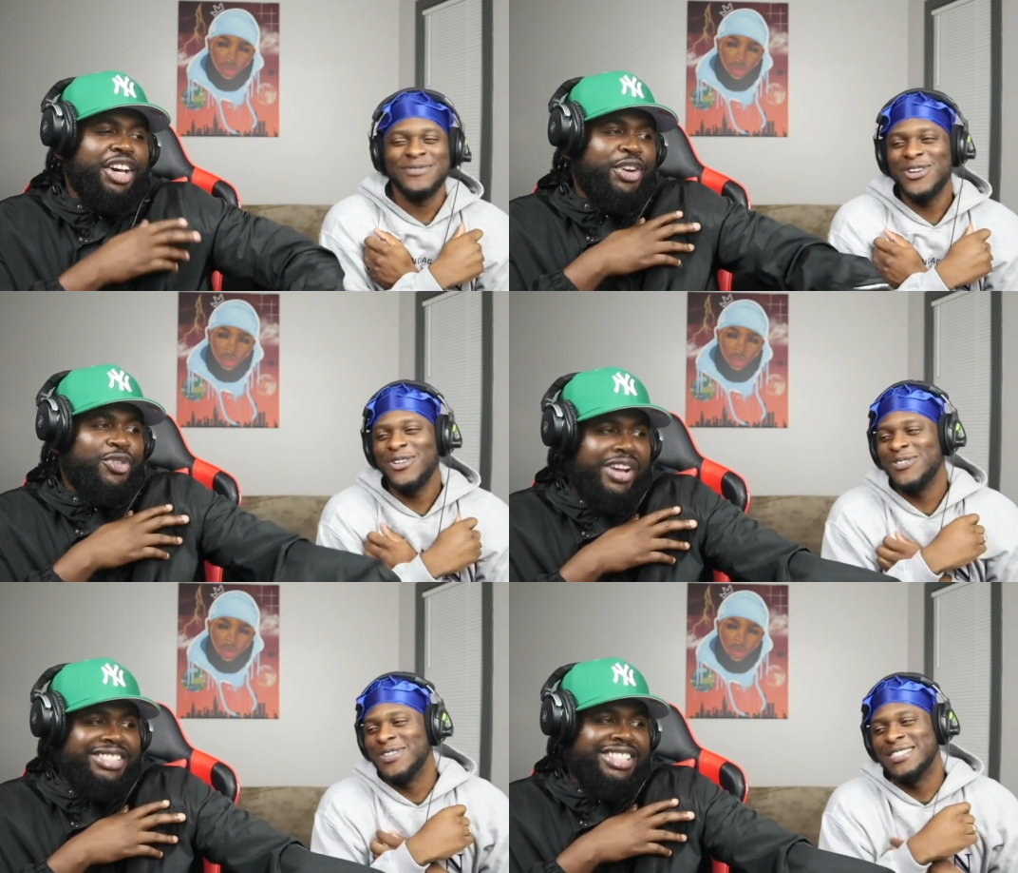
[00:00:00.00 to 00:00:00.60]
Speaker 1: Yo, to
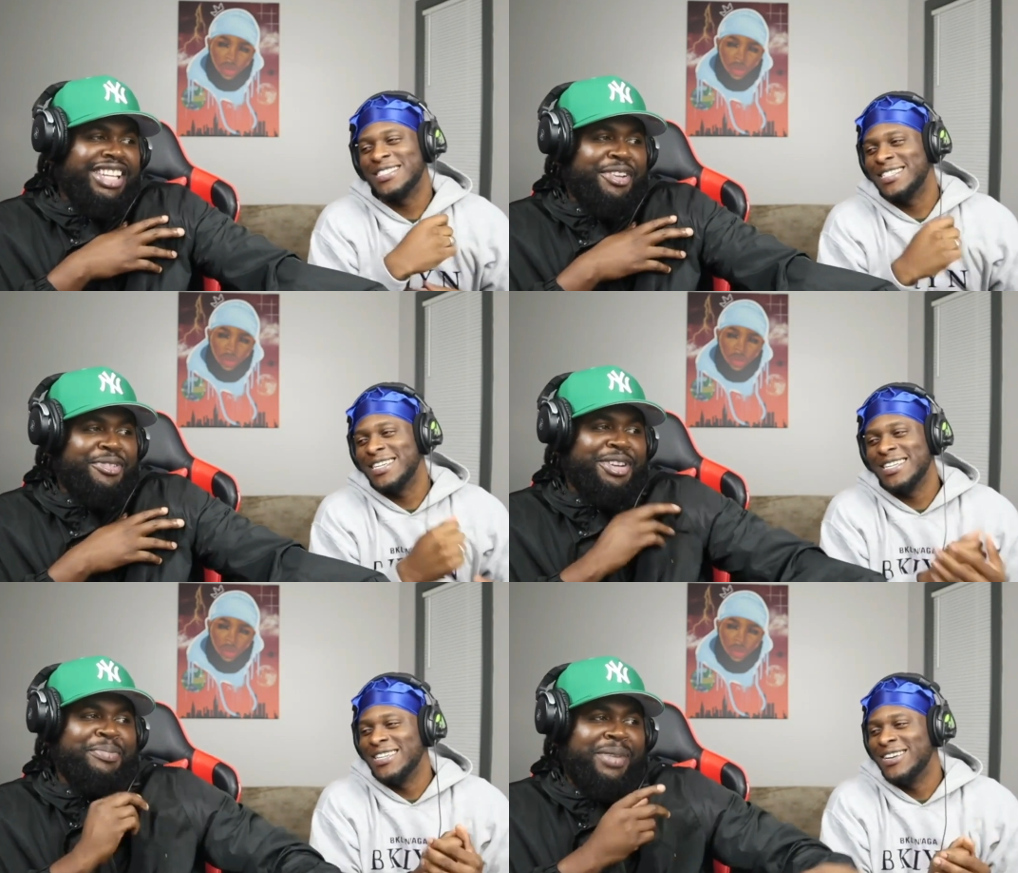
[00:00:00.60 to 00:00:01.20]
resonate son.
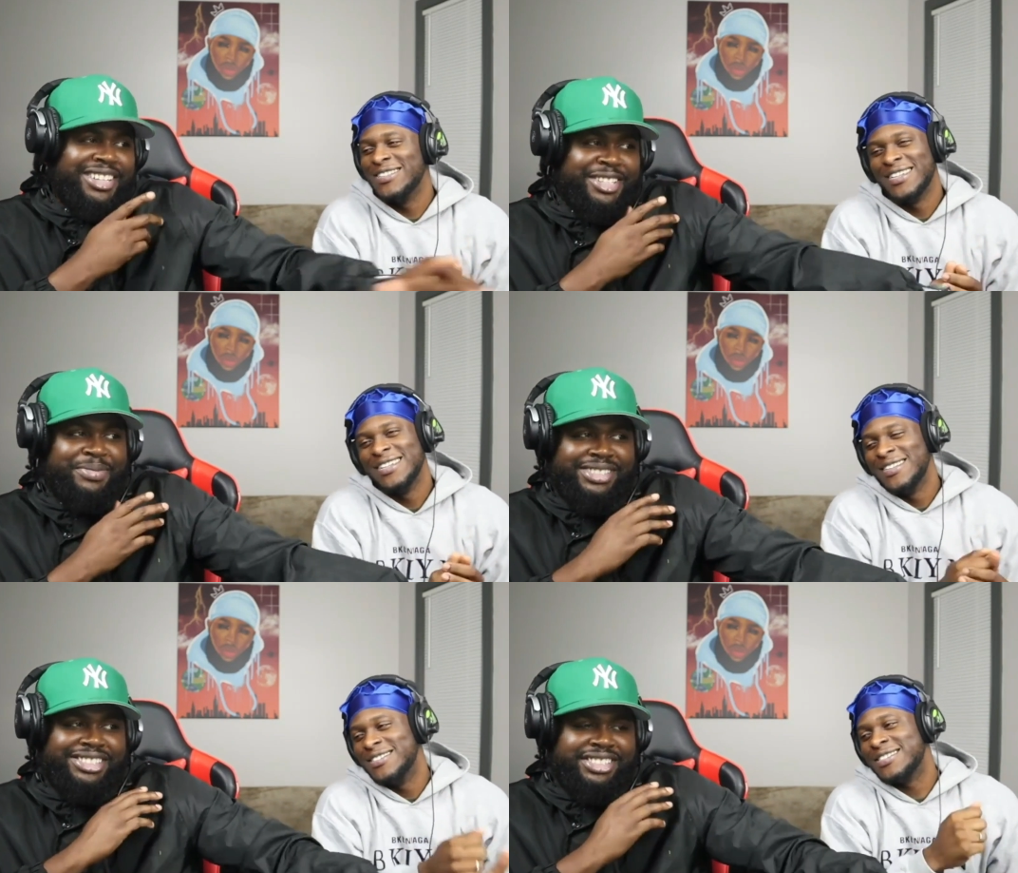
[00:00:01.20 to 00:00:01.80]
with the mud them
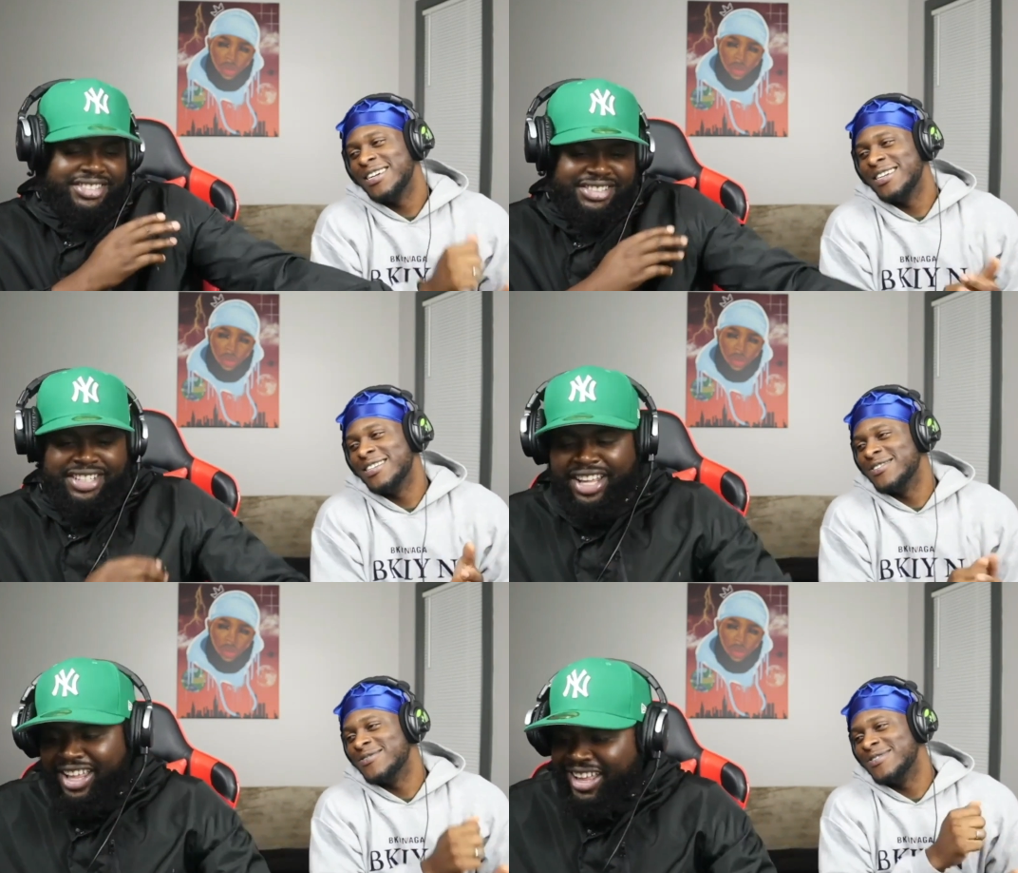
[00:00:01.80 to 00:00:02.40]
is son.
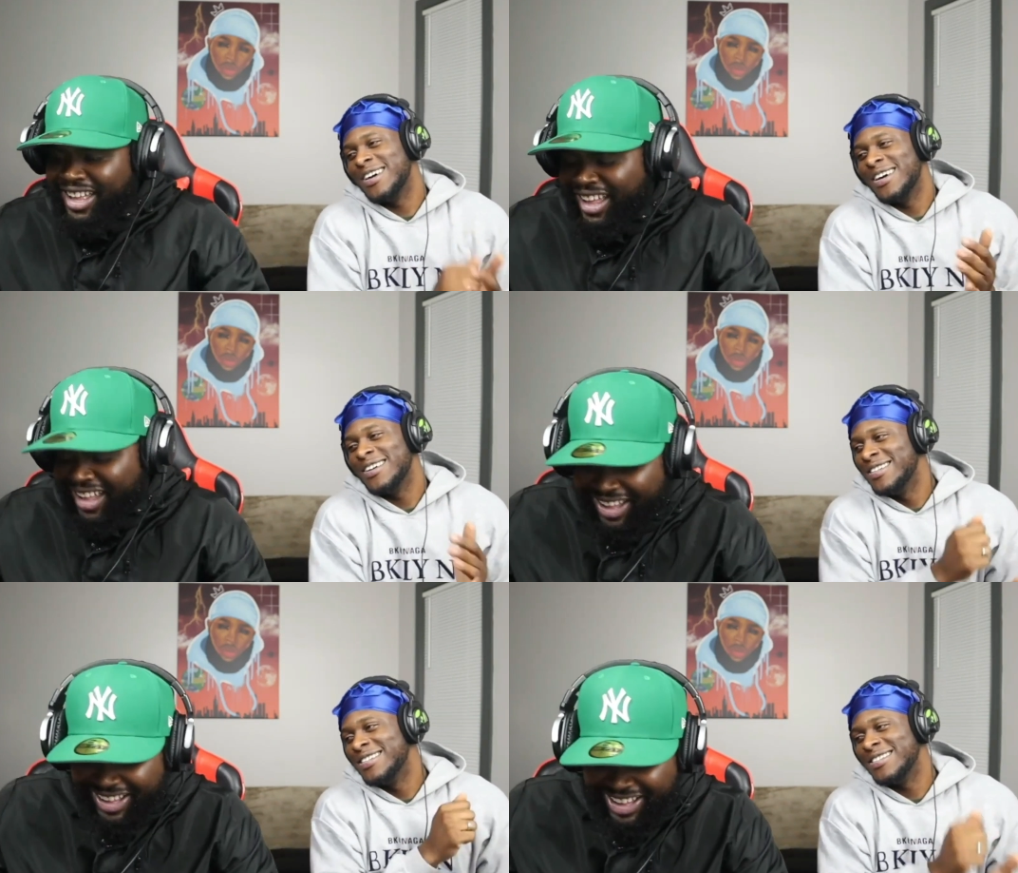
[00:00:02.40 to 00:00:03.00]

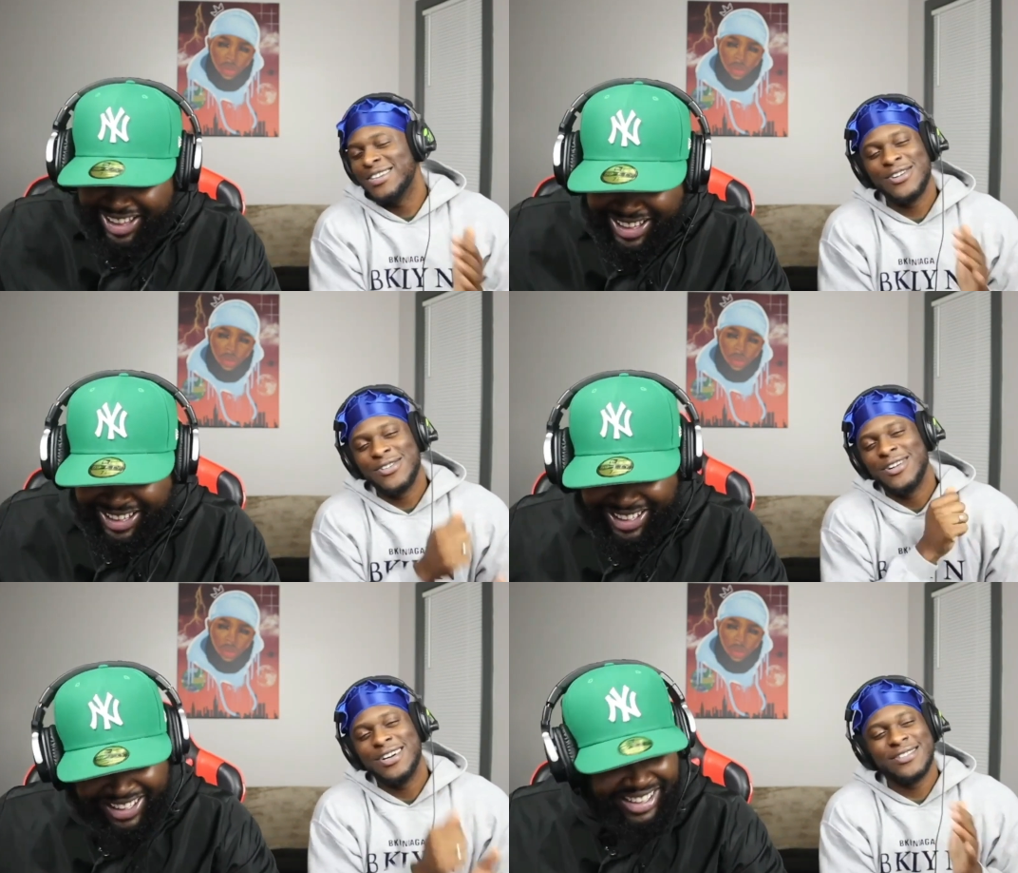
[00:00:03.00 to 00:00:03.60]

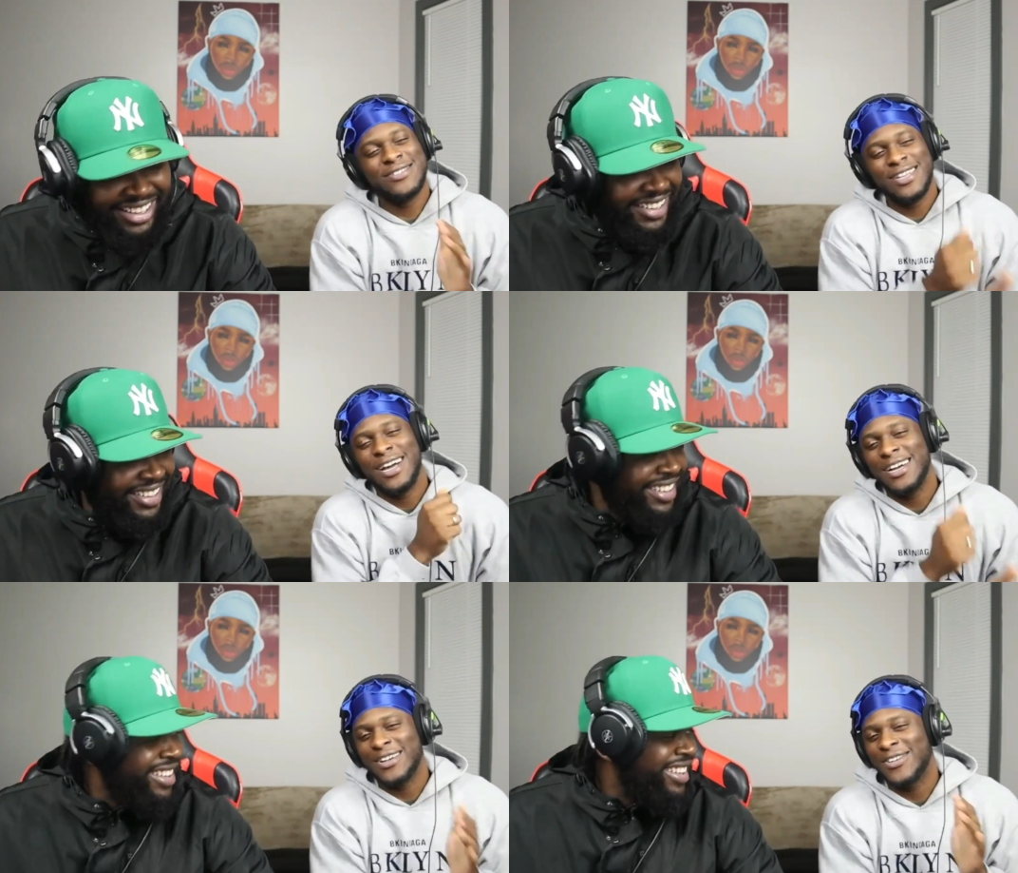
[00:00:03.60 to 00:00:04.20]
Yo,
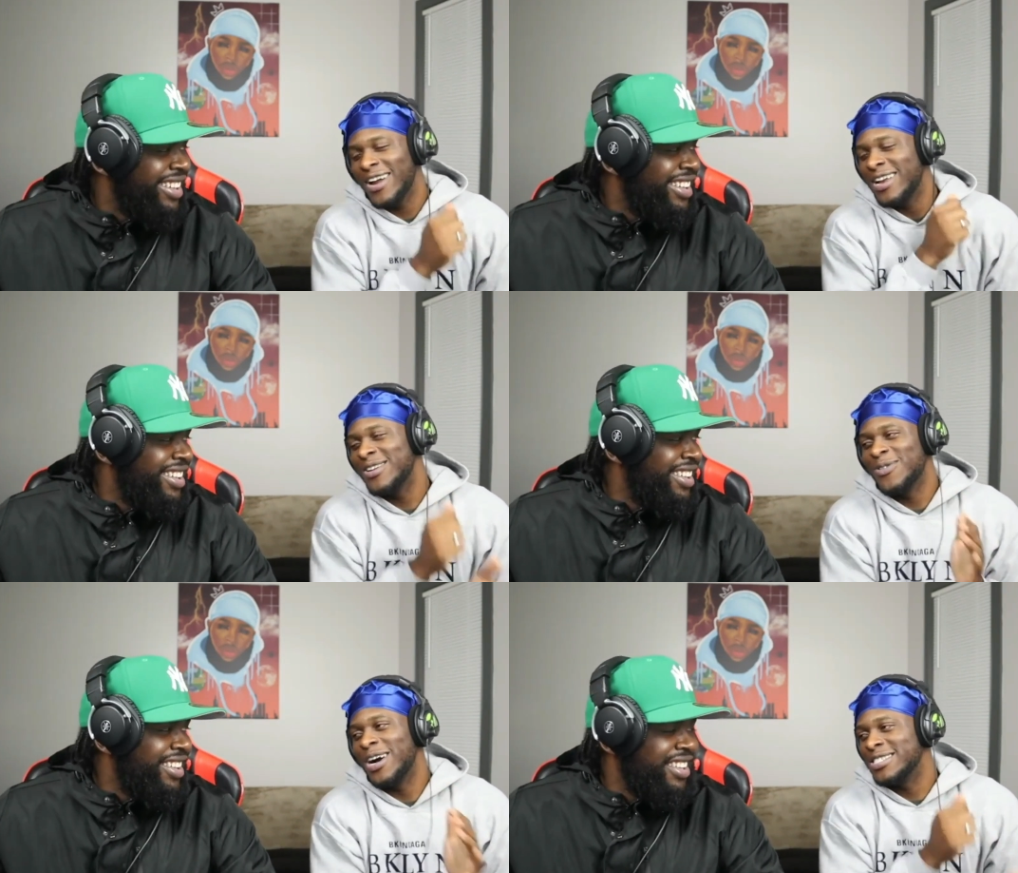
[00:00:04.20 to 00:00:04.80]
granny
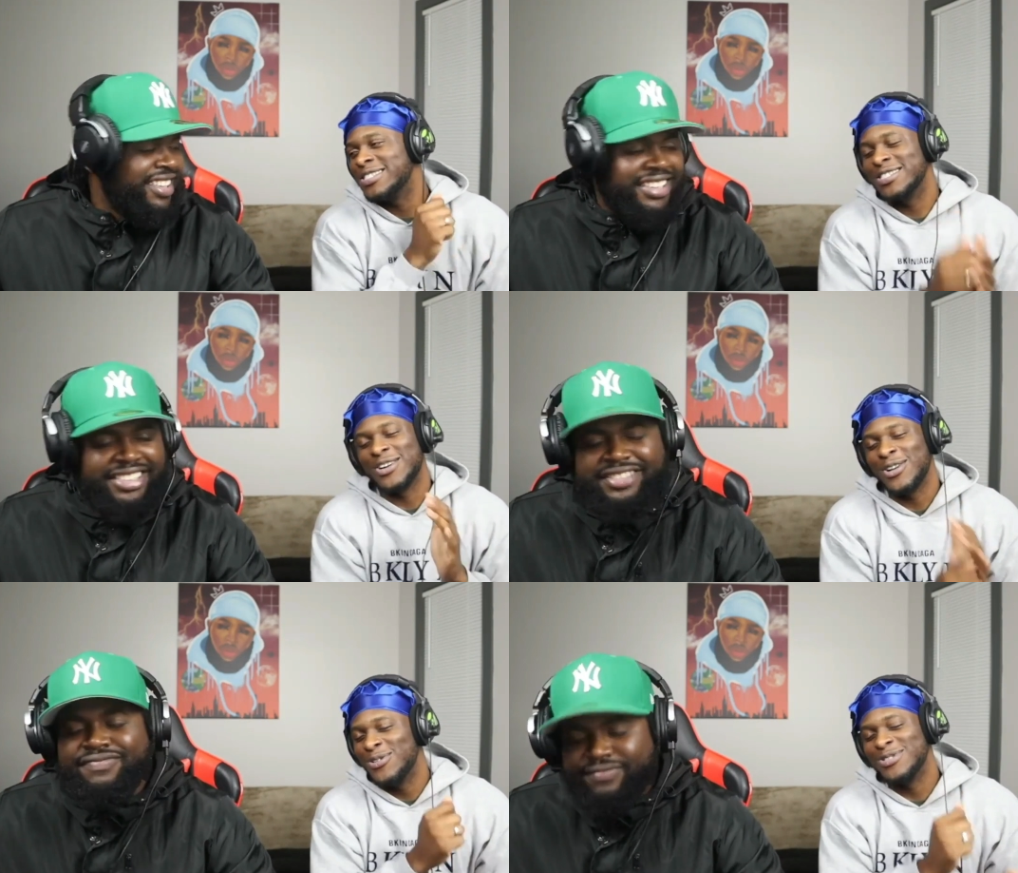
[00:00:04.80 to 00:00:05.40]
washing the
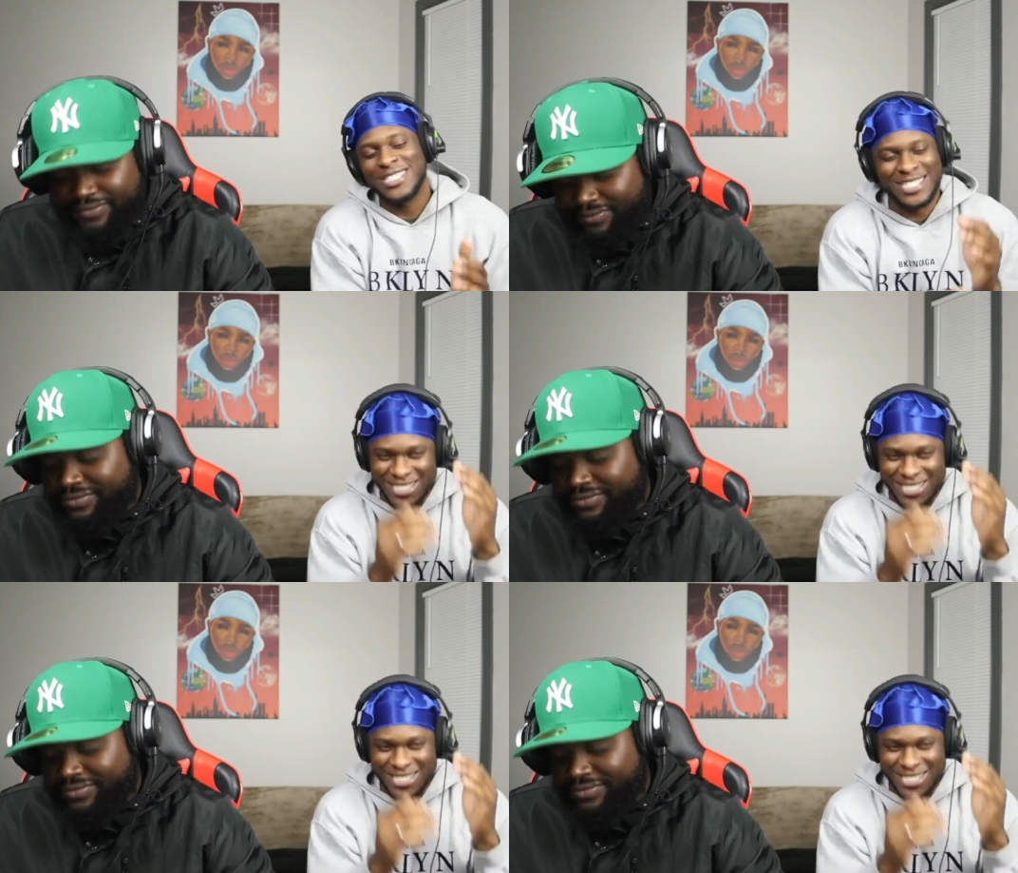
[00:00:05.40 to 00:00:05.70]
clothes just,